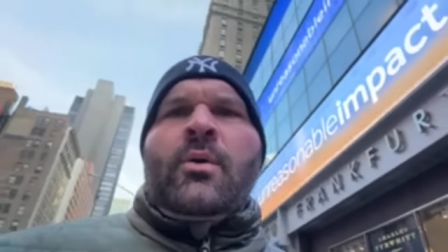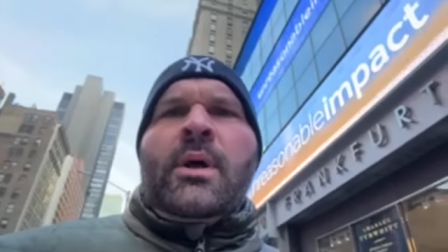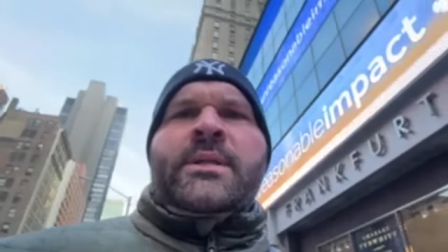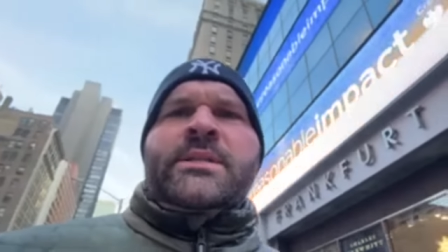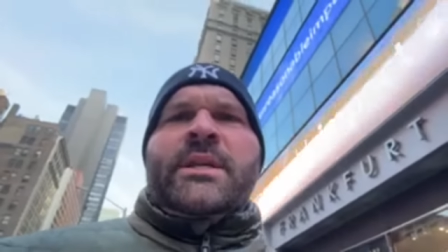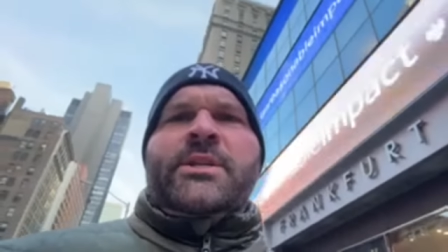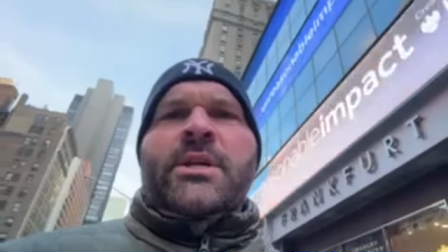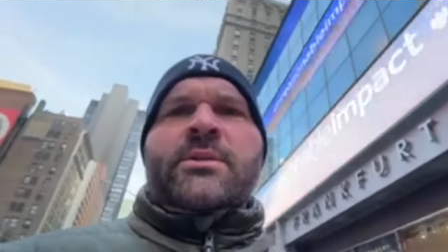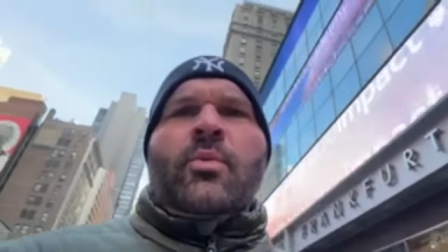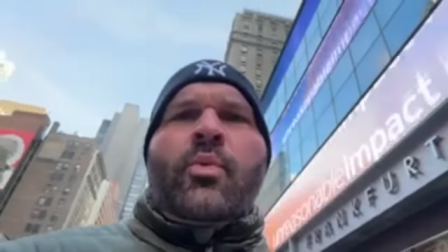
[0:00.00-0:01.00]
Let's see,
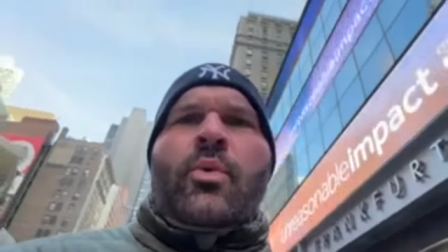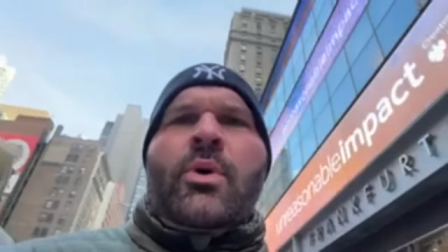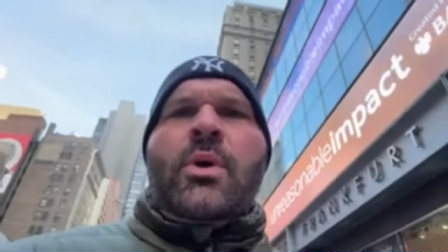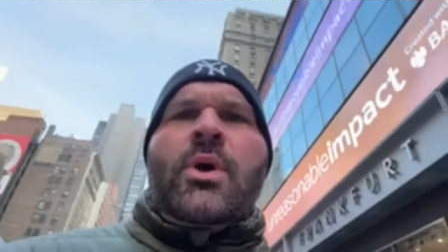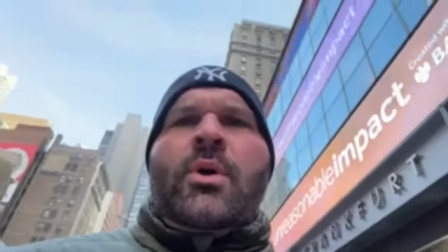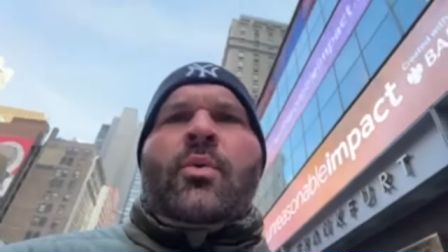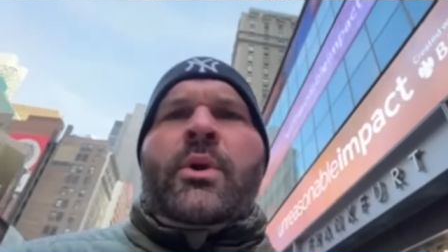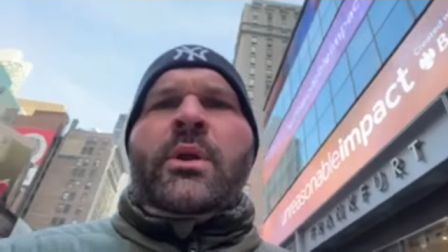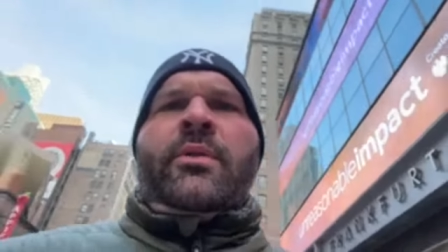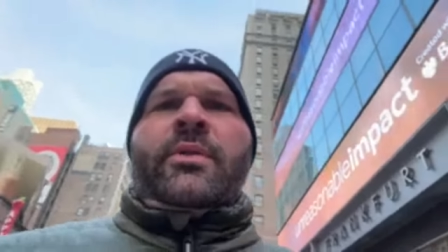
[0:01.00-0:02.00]
Justin, what
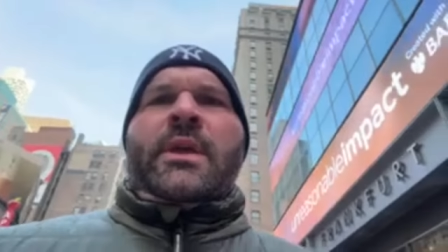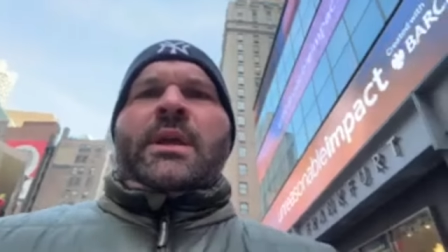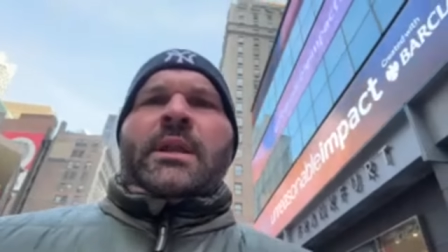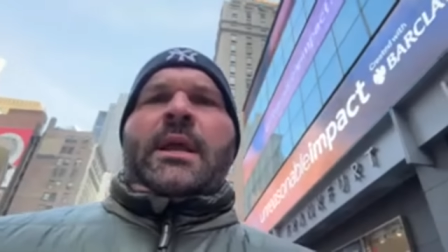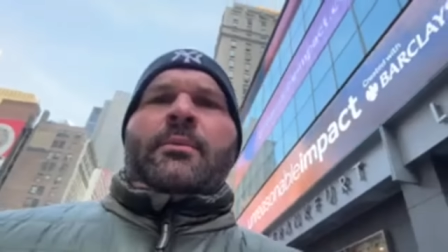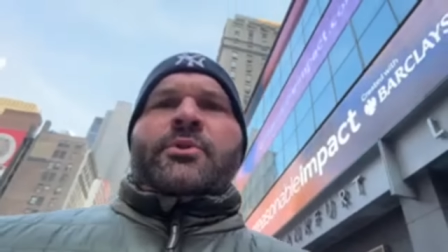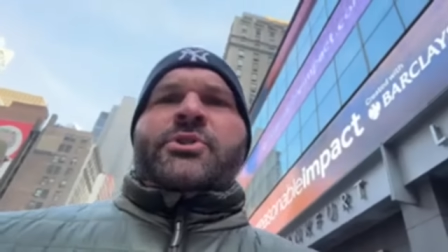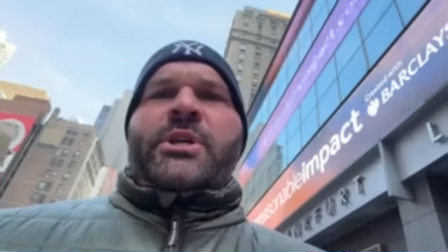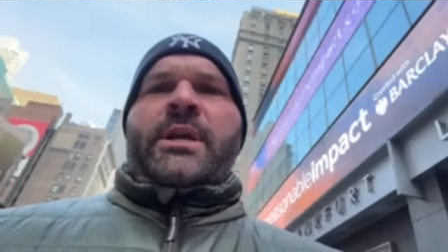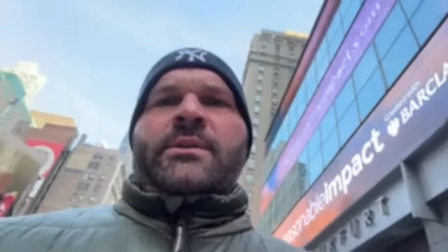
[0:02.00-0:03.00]
do you think Nabers'
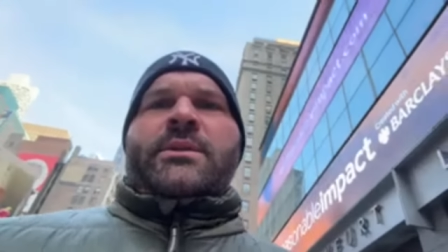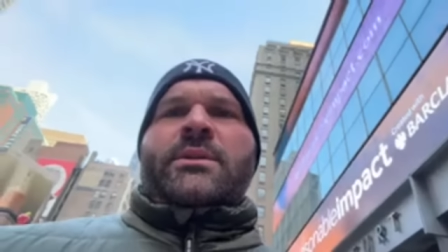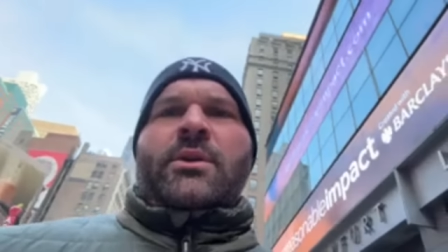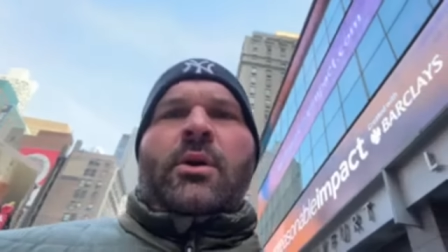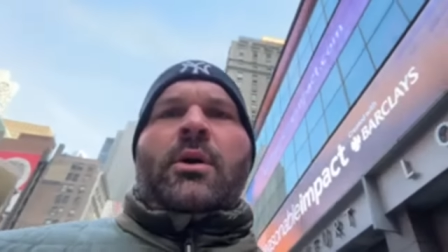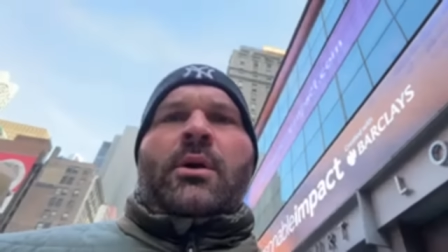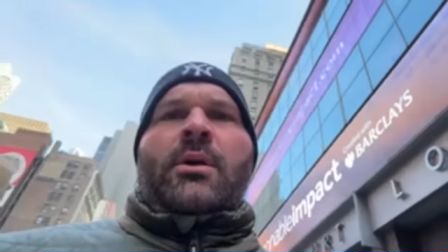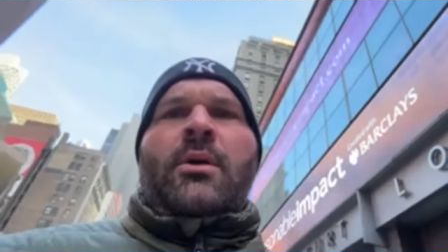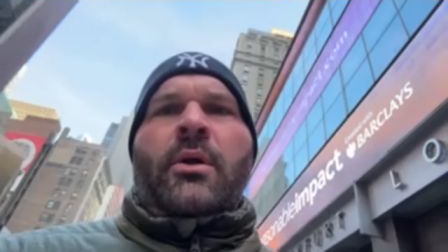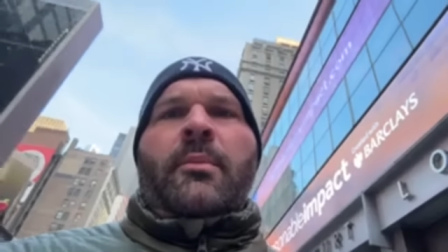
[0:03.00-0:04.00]
chances are
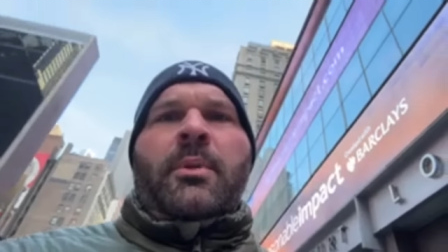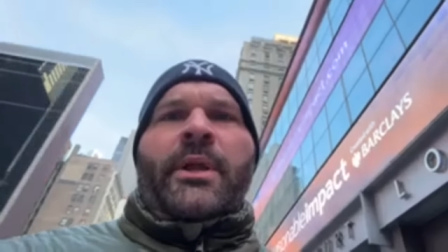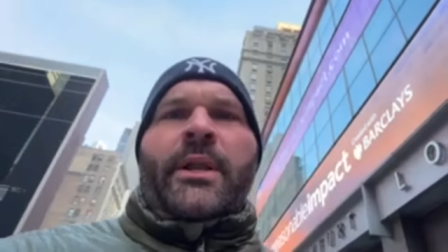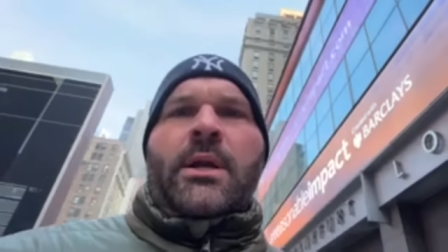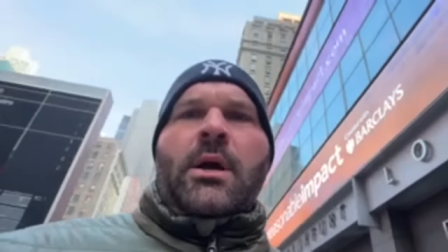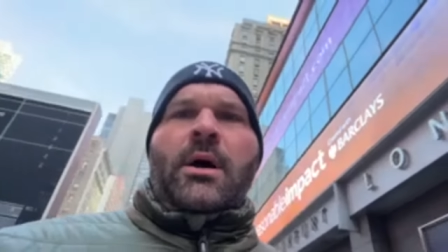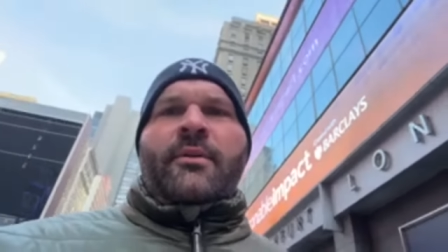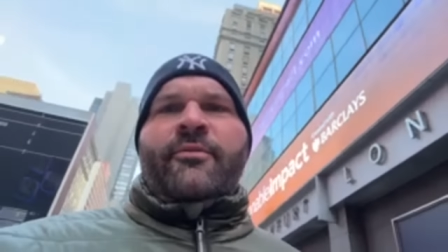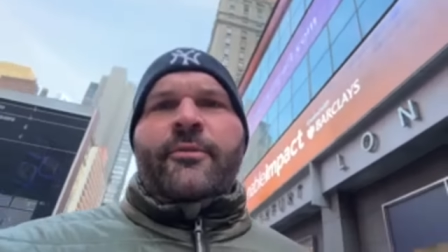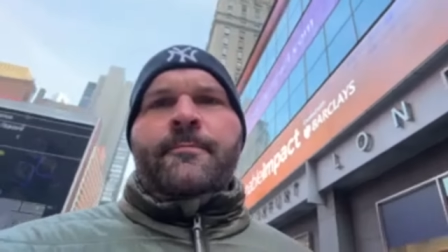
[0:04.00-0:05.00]
on the
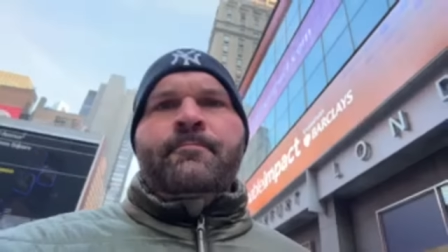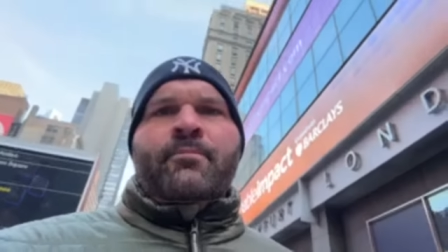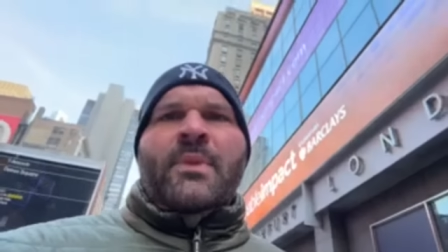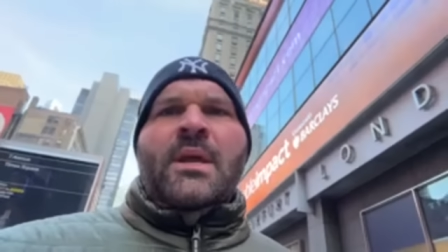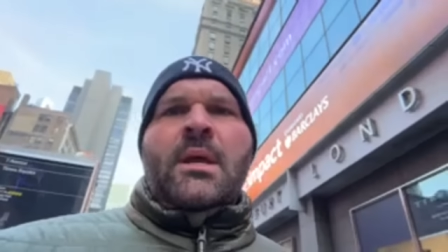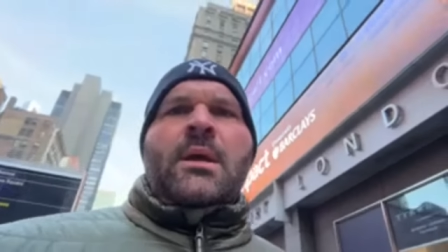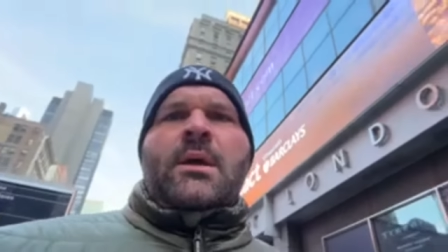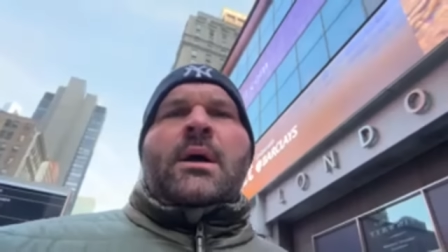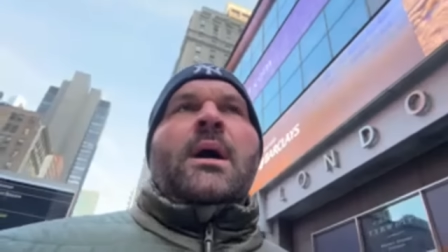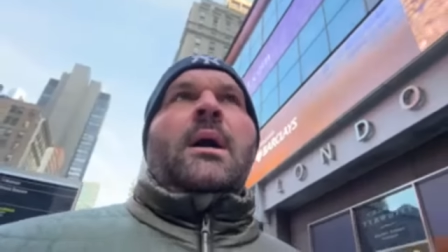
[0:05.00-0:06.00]
Biletnikoff?
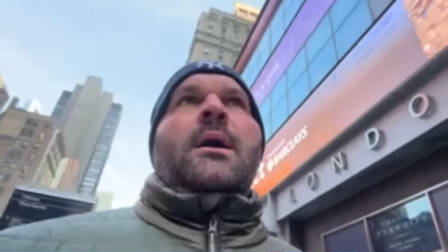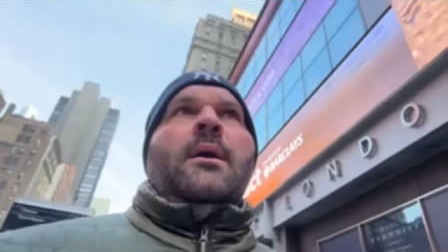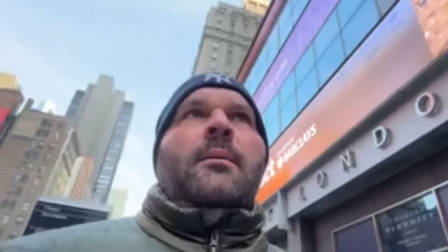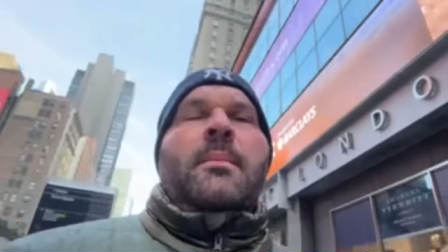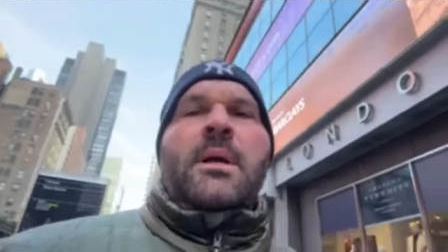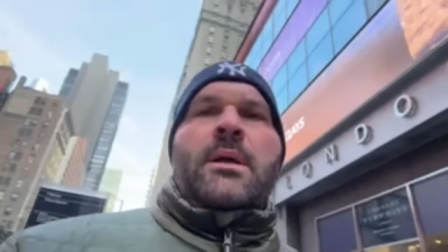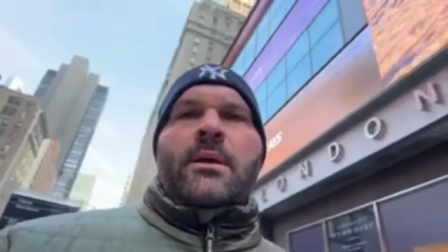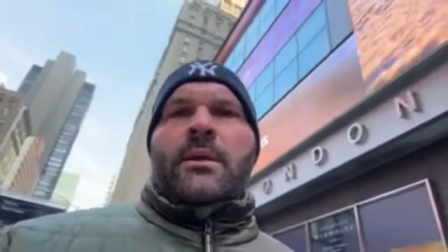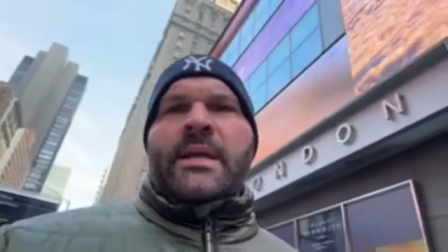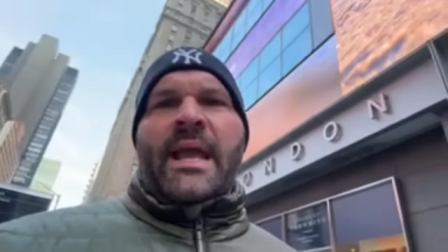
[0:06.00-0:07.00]
Um,
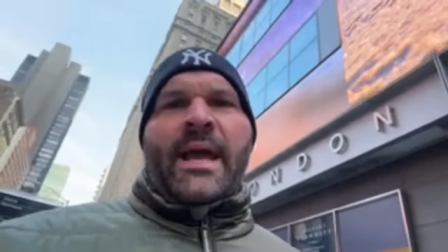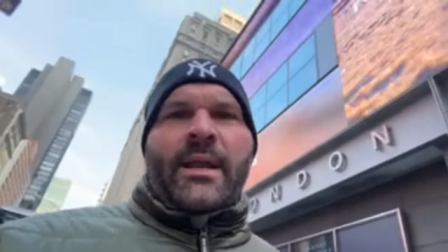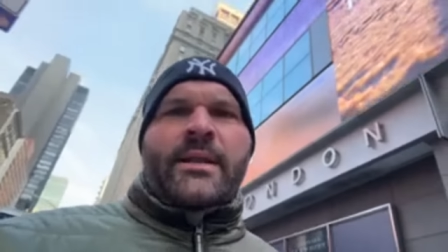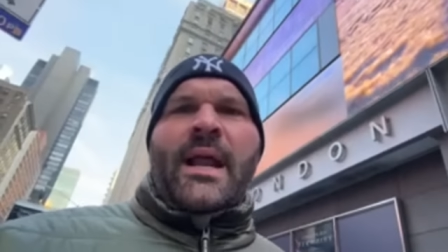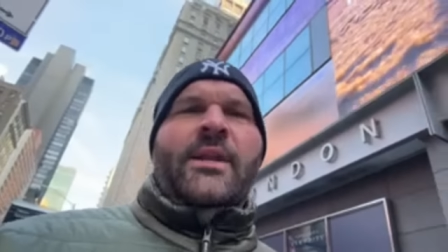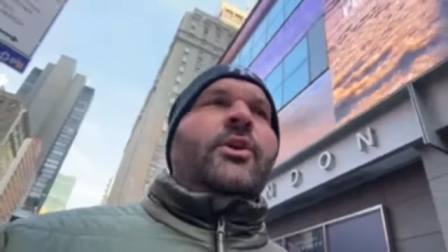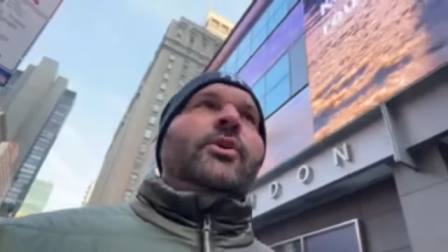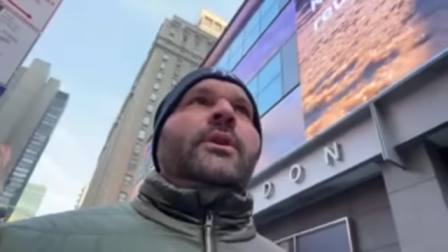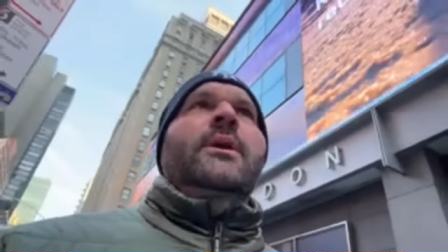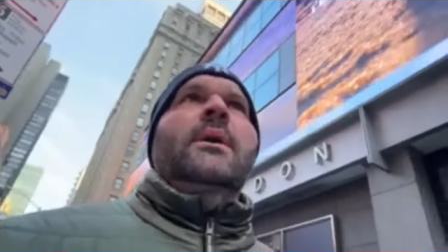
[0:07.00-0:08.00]
yeah, not
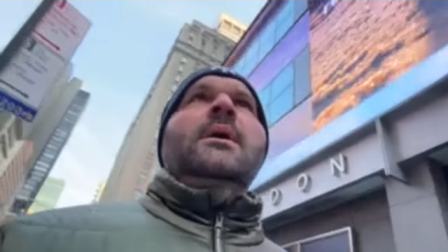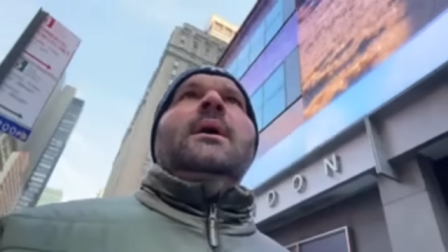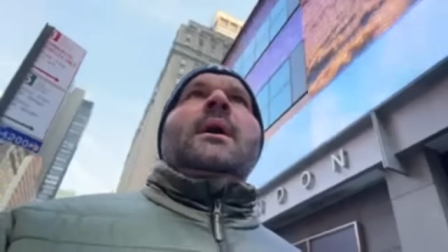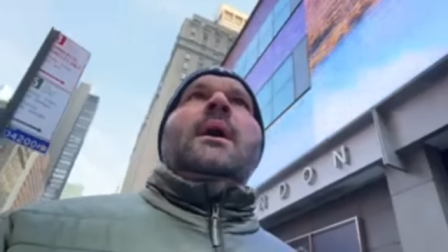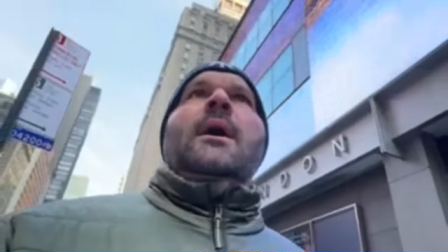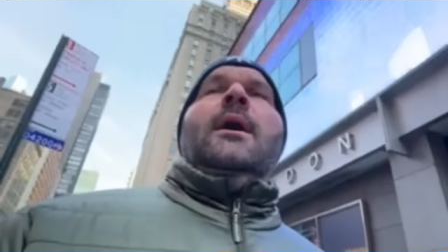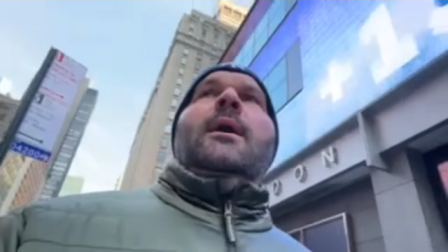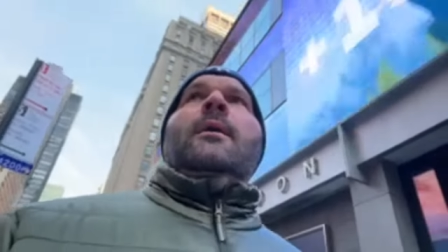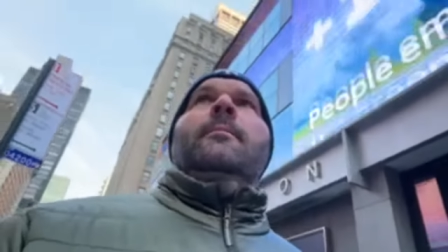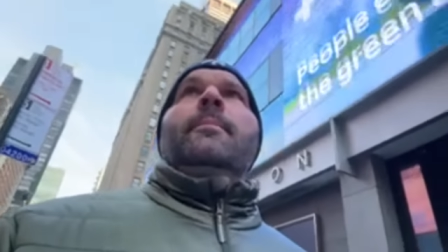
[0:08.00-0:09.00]
good.
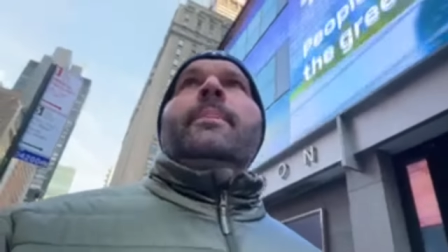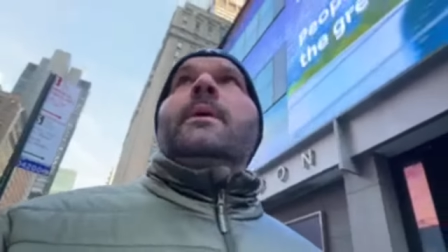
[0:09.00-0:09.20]
Um,